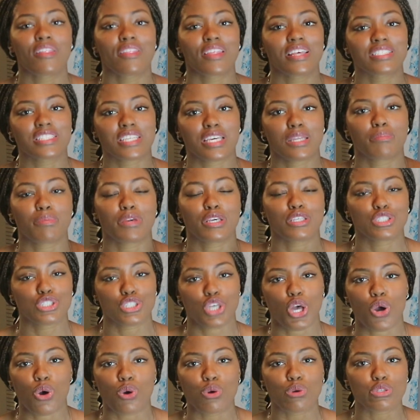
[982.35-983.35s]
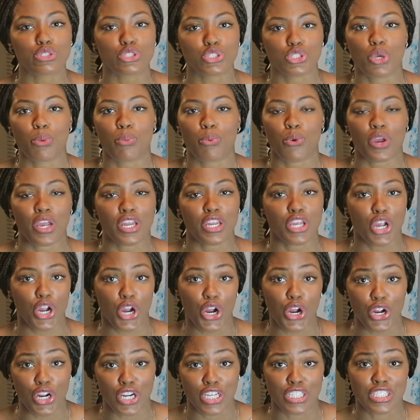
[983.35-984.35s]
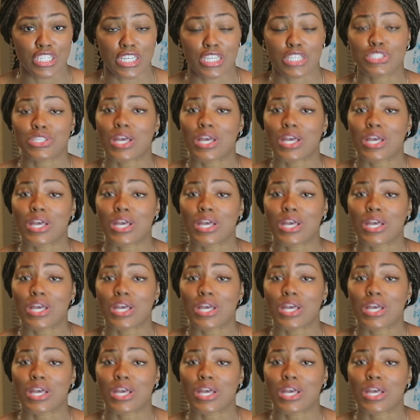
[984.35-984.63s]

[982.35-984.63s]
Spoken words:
this can be so super encouraging.